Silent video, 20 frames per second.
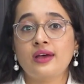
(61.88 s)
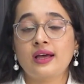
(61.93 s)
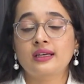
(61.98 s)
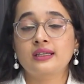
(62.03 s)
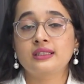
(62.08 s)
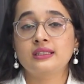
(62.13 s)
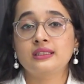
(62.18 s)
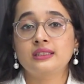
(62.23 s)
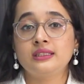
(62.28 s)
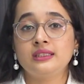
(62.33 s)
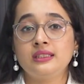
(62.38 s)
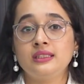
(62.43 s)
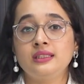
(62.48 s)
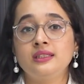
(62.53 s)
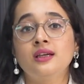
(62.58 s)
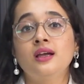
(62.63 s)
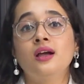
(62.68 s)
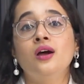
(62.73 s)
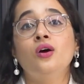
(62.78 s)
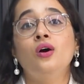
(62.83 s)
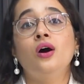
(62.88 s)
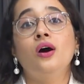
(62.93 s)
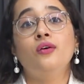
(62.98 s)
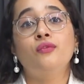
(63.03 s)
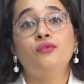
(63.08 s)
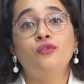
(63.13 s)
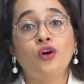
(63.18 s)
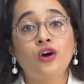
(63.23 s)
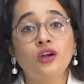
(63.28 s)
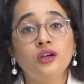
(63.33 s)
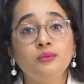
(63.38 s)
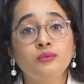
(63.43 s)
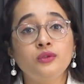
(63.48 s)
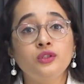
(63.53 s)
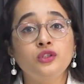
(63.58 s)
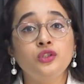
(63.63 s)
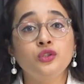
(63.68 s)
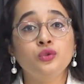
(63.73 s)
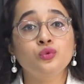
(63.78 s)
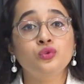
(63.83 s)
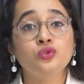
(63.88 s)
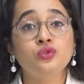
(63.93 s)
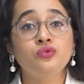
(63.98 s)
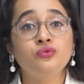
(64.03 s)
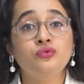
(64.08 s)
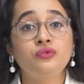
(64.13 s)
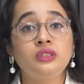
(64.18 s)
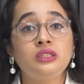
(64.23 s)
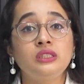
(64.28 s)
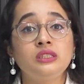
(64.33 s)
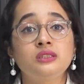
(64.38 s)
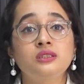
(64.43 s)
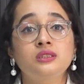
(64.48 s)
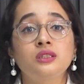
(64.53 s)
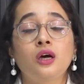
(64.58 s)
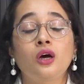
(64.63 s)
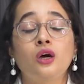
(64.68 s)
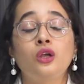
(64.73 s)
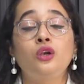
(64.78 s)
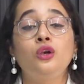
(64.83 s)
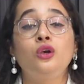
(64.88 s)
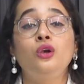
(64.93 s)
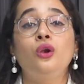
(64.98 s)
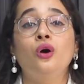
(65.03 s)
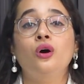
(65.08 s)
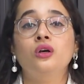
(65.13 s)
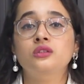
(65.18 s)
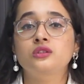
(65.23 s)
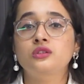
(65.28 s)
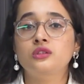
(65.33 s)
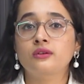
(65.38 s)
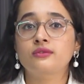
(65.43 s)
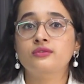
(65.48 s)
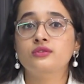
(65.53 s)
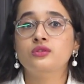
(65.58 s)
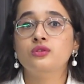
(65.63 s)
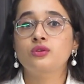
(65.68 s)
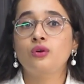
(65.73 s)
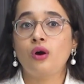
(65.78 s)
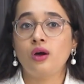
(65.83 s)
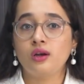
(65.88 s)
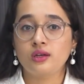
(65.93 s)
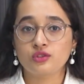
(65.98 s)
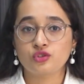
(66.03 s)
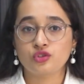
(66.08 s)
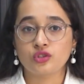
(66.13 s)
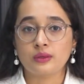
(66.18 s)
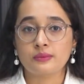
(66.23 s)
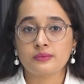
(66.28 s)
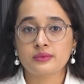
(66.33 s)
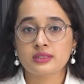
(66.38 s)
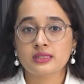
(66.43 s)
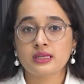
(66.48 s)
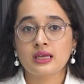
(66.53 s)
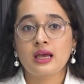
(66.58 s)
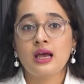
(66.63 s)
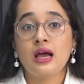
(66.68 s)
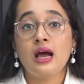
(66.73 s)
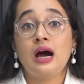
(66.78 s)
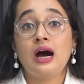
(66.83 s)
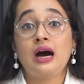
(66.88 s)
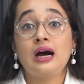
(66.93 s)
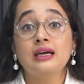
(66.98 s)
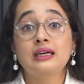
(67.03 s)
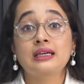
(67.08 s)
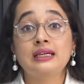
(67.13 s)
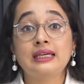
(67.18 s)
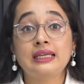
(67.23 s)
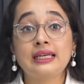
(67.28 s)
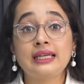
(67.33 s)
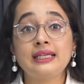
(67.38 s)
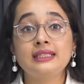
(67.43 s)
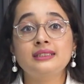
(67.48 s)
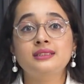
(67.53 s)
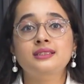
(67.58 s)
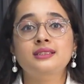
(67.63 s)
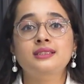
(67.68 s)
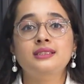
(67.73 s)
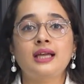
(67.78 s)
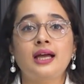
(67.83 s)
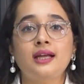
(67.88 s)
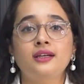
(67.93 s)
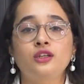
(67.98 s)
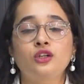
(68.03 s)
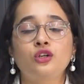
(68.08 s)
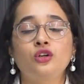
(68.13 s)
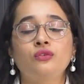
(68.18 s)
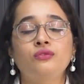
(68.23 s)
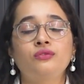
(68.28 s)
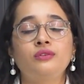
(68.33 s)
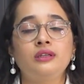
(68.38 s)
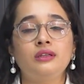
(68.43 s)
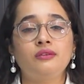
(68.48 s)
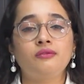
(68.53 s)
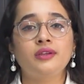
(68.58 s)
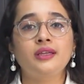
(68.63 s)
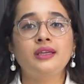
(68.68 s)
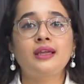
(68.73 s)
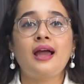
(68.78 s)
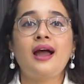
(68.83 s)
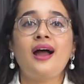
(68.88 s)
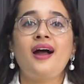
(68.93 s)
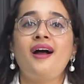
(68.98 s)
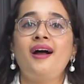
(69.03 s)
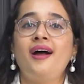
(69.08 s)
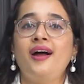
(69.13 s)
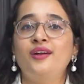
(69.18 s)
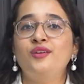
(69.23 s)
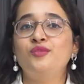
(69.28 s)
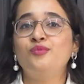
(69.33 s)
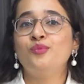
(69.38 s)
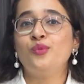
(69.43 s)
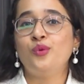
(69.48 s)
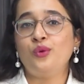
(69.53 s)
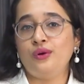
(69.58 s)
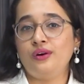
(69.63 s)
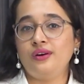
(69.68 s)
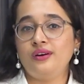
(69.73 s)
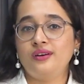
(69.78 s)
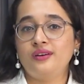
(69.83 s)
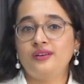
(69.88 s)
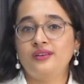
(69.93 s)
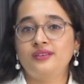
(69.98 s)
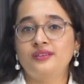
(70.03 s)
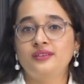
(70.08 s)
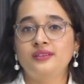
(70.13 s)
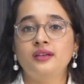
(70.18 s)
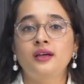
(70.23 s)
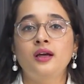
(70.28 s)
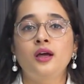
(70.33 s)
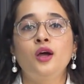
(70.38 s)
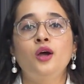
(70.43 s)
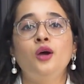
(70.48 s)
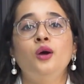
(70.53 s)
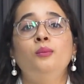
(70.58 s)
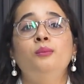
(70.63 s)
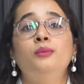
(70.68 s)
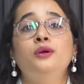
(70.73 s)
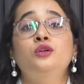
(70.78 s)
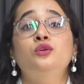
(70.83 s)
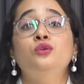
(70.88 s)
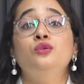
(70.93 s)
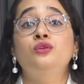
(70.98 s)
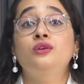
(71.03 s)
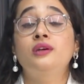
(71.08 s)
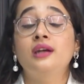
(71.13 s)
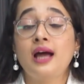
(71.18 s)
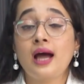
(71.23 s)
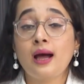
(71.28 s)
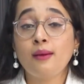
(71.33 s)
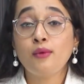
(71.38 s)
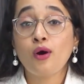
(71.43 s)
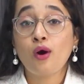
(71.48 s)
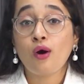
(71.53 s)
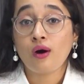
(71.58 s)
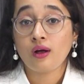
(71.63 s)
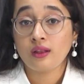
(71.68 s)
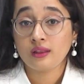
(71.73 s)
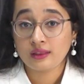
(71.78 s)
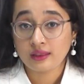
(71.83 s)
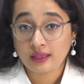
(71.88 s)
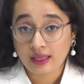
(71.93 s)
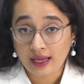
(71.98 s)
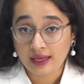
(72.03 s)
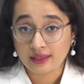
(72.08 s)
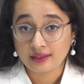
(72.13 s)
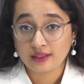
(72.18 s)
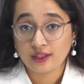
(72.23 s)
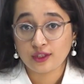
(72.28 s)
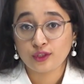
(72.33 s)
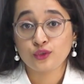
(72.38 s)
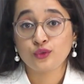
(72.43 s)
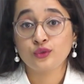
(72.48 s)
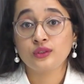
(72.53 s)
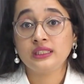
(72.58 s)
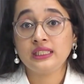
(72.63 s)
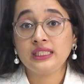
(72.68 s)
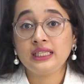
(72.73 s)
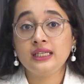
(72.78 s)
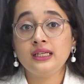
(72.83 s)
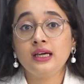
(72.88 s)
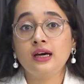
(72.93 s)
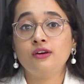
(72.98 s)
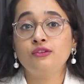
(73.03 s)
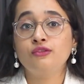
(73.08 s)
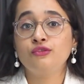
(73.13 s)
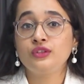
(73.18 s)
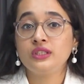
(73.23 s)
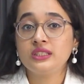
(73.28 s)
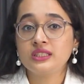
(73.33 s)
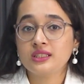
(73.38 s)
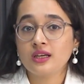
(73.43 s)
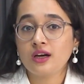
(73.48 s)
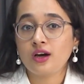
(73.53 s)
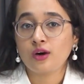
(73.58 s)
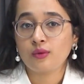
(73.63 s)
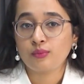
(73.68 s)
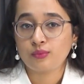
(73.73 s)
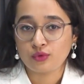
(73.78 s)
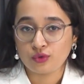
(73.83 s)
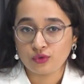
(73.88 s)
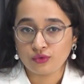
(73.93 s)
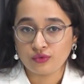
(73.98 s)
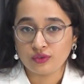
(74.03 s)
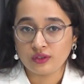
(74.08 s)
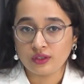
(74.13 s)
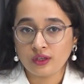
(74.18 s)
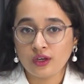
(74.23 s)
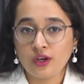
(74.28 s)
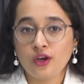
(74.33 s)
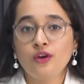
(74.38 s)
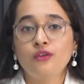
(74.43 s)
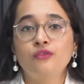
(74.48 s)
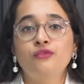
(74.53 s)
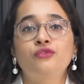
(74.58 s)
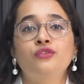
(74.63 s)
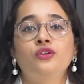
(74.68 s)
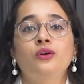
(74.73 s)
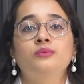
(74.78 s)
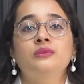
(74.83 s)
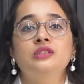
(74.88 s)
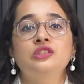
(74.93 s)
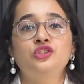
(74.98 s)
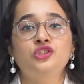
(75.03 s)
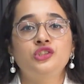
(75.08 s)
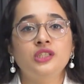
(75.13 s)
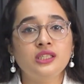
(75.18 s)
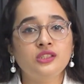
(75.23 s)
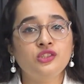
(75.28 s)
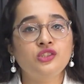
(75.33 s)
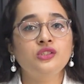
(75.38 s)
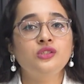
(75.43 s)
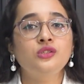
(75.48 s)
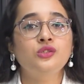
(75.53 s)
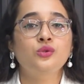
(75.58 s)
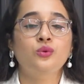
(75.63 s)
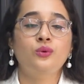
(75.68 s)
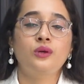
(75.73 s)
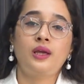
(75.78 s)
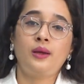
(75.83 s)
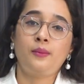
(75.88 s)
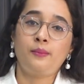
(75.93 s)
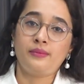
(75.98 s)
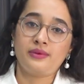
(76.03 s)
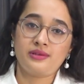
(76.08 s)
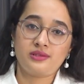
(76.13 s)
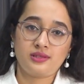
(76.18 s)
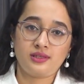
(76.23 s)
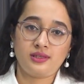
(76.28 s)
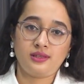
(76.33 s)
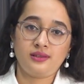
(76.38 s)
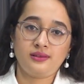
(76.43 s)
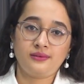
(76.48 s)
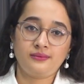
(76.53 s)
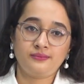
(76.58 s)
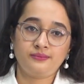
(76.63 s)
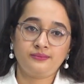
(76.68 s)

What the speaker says: faculty, affordable tuition fees, lots of scholarships, a great standard of living and more. But to grab all that, you need a visa approval from the Schengen Zone embassy.